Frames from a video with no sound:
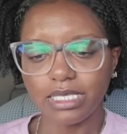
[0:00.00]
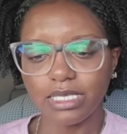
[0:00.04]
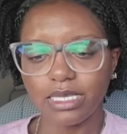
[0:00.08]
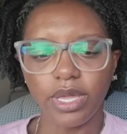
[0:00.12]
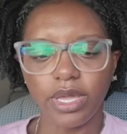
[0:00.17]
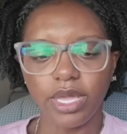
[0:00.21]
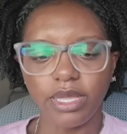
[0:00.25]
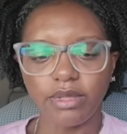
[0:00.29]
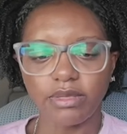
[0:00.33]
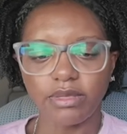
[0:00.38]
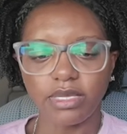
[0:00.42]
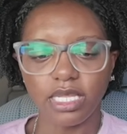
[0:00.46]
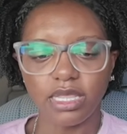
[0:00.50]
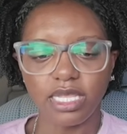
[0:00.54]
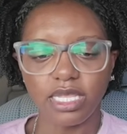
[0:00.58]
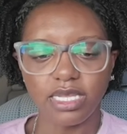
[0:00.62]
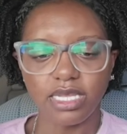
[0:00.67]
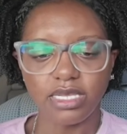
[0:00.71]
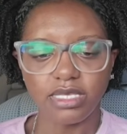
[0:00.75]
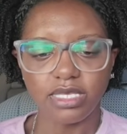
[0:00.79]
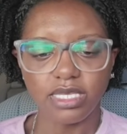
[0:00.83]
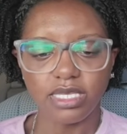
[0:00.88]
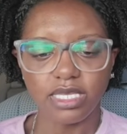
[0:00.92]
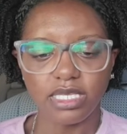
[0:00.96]
Okay, nothing
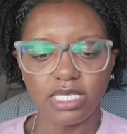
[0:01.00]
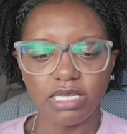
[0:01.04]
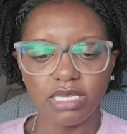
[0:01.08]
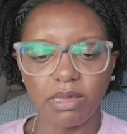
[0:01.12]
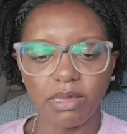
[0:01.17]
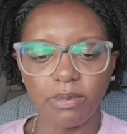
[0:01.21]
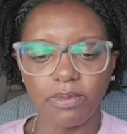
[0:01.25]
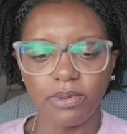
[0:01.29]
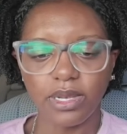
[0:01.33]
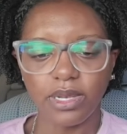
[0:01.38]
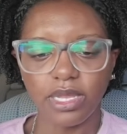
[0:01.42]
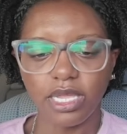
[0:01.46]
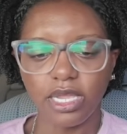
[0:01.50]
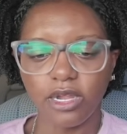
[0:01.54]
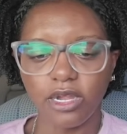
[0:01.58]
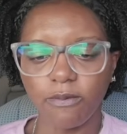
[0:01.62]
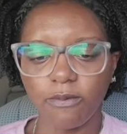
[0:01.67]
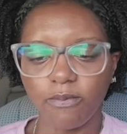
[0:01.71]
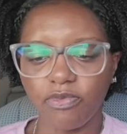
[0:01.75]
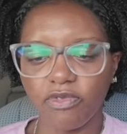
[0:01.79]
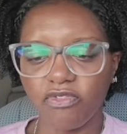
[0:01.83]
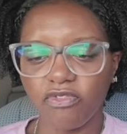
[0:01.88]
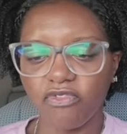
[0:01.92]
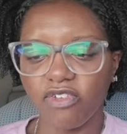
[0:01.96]
else needs to be put
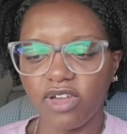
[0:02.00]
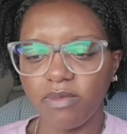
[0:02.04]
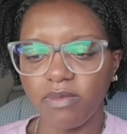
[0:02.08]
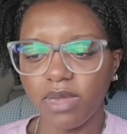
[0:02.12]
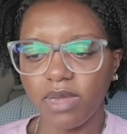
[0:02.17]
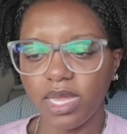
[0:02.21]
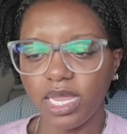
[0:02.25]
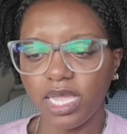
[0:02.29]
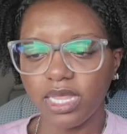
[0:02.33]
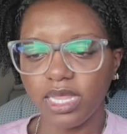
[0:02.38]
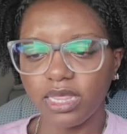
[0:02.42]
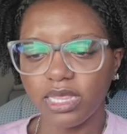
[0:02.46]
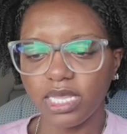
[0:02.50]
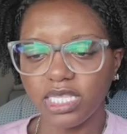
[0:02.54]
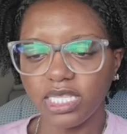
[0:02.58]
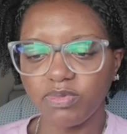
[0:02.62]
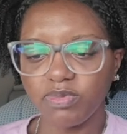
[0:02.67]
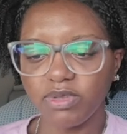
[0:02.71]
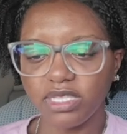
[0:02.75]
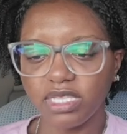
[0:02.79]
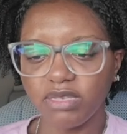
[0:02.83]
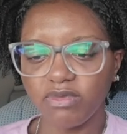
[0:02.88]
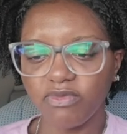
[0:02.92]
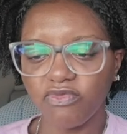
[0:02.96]
here. Fun money, let's
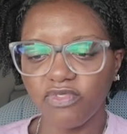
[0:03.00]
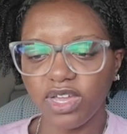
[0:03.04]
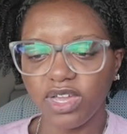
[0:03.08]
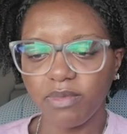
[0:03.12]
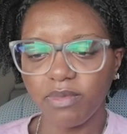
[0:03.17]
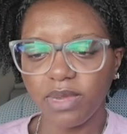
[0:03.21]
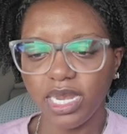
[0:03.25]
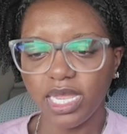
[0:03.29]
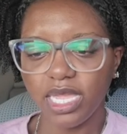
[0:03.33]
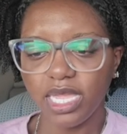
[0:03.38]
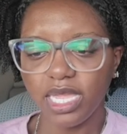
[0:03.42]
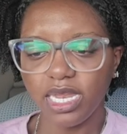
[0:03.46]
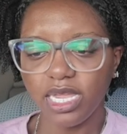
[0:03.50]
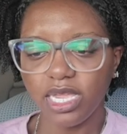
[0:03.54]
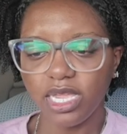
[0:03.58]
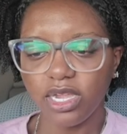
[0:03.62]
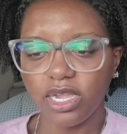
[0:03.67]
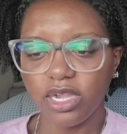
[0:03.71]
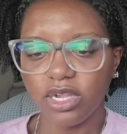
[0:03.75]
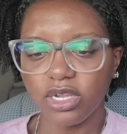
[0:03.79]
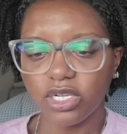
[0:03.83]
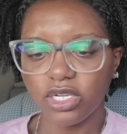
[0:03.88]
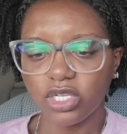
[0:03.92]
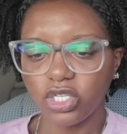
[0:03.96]
put some fun money in
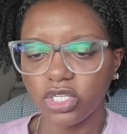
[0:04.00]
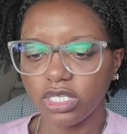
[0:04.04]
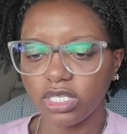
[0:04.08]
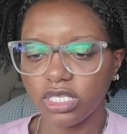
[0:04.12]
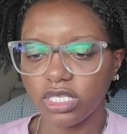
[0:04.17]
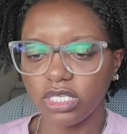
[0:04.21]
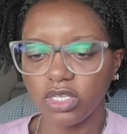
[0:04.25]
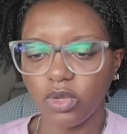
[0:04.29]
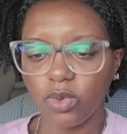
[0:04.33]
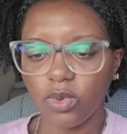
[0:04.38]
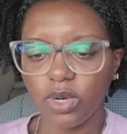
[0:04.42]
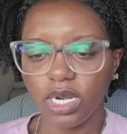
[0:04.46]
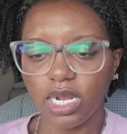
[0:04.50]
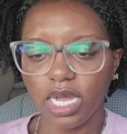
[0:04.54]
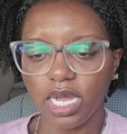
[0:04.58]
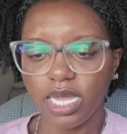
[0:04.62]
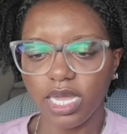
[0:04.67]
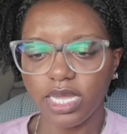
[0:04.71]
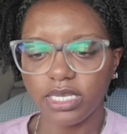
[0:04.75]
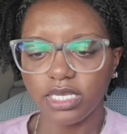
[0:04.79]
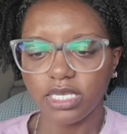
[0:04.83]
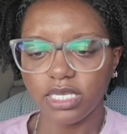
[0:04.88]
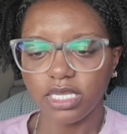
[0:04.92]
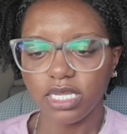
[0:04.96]
here just so we're
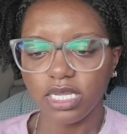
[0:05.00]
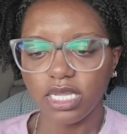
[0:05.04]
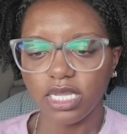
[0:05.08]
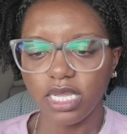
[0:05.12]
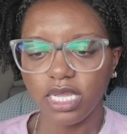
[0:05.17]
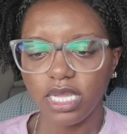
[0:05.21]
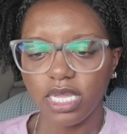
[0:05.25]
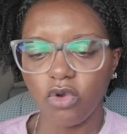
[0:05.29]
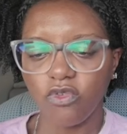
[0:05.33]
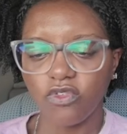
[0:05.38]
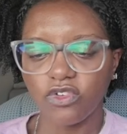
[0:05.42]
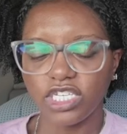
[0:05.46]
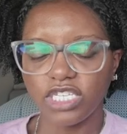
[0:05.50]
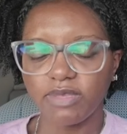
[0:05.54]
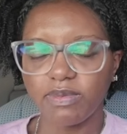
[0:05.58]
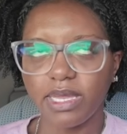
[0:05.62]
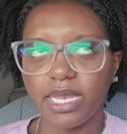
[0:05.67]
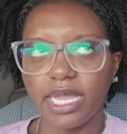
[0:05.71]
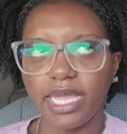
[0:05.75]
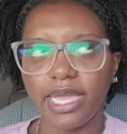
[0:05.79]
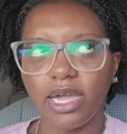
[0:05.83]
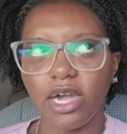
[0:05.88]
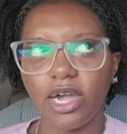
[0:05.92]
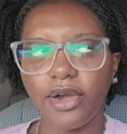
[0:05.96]
not
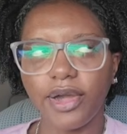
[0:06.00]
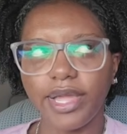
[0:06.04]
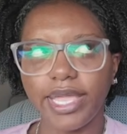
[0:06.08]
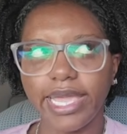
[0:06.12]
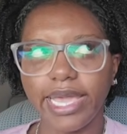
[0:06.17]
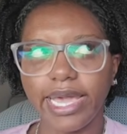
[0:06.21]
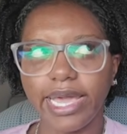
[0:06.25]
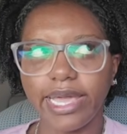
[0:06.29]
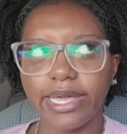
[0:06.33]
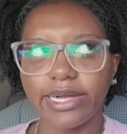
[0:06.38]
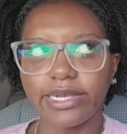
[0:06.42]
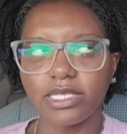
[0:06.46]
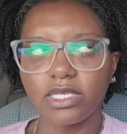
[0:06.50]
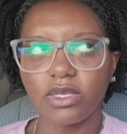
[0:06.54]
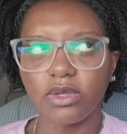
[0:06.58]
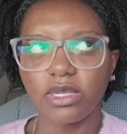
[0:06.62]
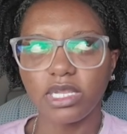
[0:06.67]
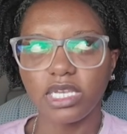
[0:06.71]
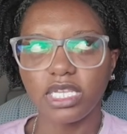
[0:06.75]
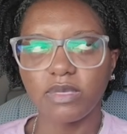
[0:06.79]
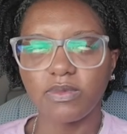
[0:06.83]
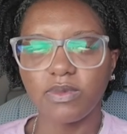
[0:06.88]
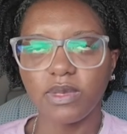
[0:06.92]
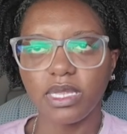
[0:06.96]
overspending. Oh yeah, I also
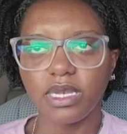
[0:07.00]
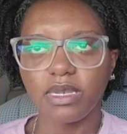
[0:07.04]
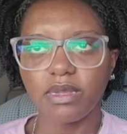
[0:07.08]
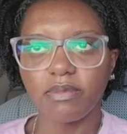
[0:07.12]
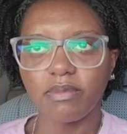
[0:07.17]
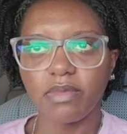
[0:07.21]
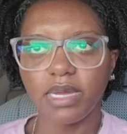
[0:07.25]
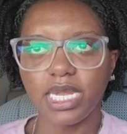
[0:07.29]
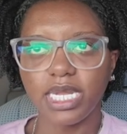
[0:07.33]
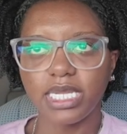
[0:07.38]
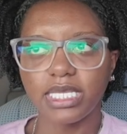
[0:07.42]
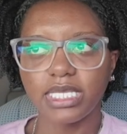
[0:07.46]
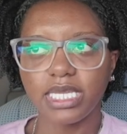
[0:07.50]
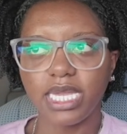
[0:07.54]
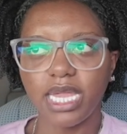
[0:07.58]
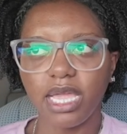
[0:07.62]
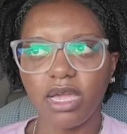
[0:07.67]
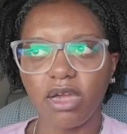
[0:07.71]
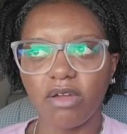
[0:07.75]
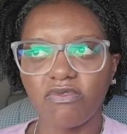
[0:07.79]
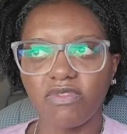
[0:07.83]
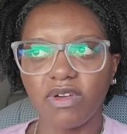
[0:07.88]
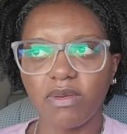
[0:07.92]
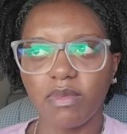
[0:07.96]
did spend money today
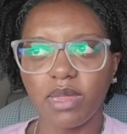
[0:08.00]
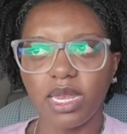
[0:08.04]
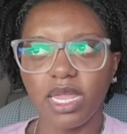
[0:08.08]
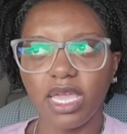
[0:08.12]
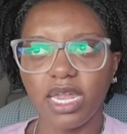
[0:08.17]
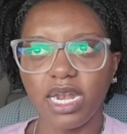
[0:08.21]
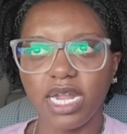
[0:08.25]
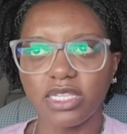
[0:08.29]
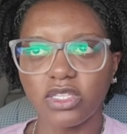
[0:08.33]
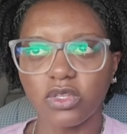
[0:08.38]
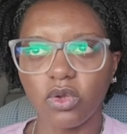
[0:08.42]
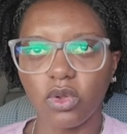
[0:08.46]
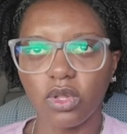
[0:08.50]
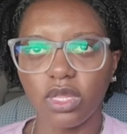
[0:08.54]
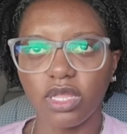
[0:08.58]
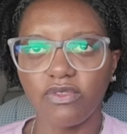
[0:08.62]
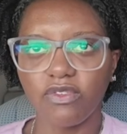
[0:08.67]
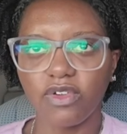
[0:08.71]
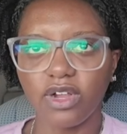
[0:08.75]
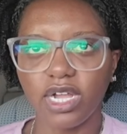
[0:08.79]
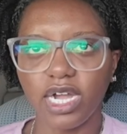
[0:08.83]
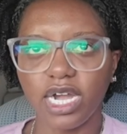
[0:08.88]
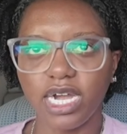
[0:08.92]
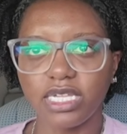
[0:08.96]
on fun money and I totally
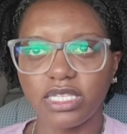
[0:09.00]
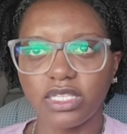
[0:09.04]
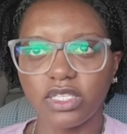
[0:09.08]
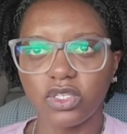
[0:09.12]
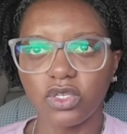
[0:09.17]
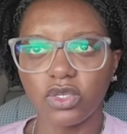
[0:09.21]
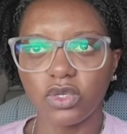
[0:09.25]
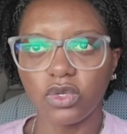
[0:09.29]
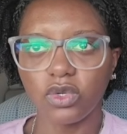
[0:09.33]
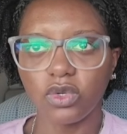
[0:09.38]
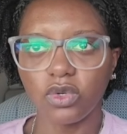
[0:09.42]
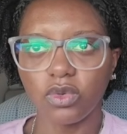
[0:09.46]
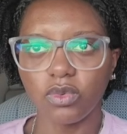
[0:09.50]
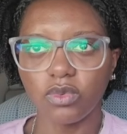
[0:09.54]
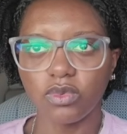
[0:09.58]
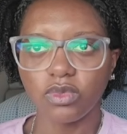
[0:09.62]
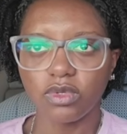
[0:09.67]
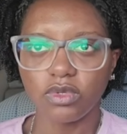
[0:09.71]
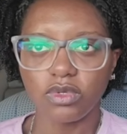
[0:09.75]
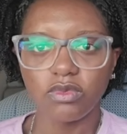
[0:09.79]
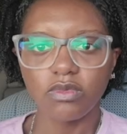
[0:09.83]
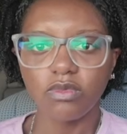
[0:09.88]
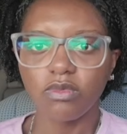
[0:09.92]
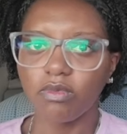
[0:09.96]
forgot to
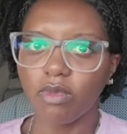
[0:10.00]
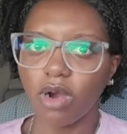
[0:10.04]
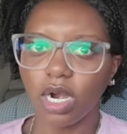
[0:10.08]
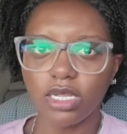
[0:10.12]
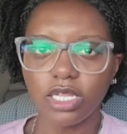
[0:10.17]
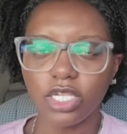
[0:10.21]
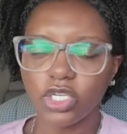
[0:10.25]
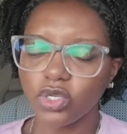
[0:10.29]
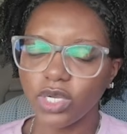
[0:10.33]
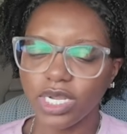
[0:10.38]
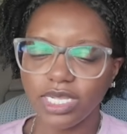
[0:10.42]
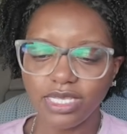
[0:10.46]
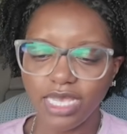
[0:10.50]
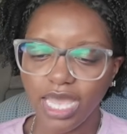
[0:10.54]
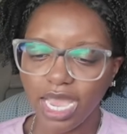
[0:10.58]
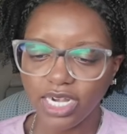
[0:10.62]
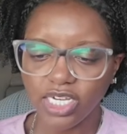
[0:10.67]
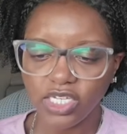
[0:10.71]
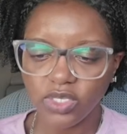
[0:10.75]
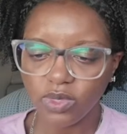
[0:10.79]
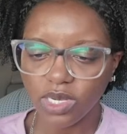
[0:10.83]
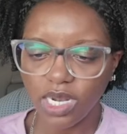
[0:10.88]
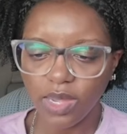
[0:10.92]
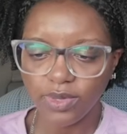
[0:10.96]
mark the
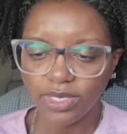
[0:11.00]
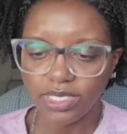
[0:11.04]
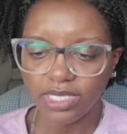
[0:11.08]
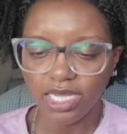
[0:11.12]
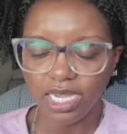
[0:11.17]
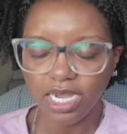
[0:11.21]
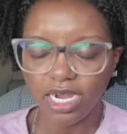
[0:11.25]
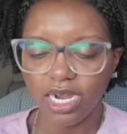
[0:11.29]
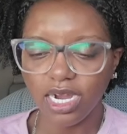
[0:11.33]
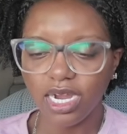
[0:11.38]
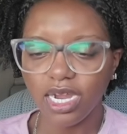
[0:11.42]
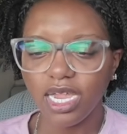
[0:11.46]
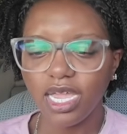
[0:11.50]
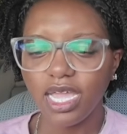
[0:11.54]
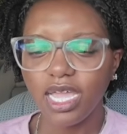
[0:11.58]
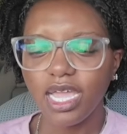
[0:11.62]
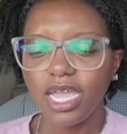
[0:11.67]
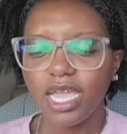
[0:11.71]
transactions when I was there.